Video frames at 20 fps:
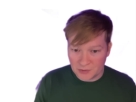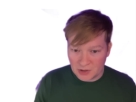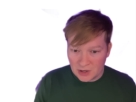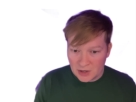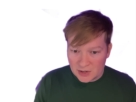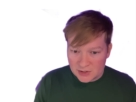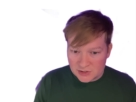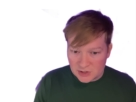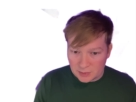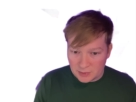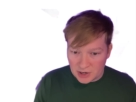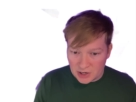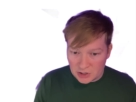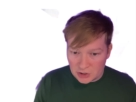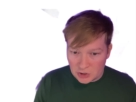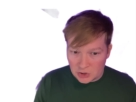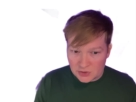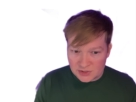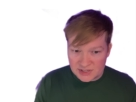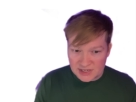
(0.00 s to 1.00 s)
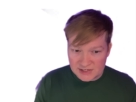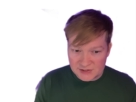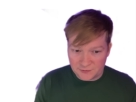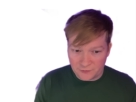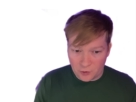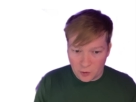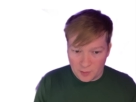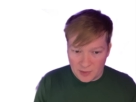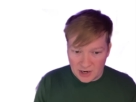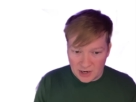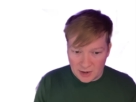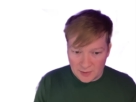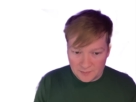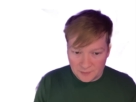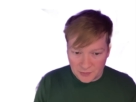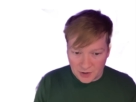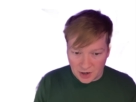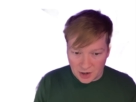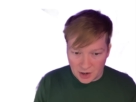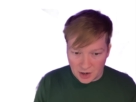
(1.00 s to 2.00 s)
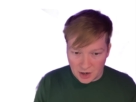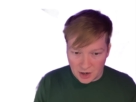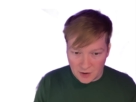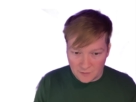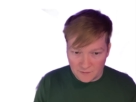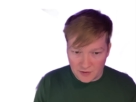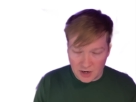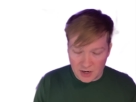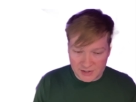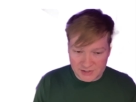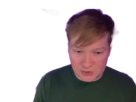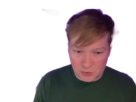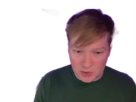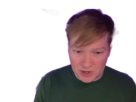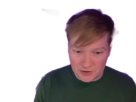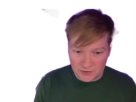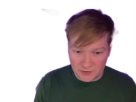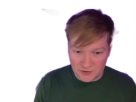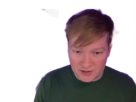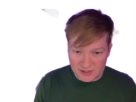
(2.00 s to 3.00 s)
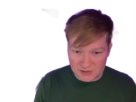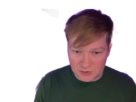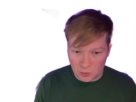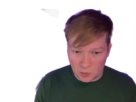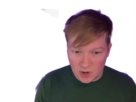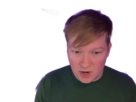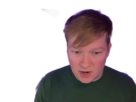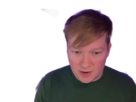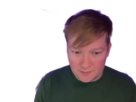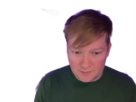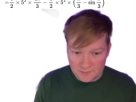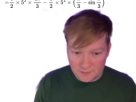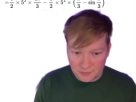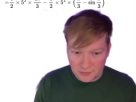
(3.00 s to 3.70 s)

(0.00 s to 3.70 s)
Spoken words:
So I'm going to use this formula, a half r squared theta 1,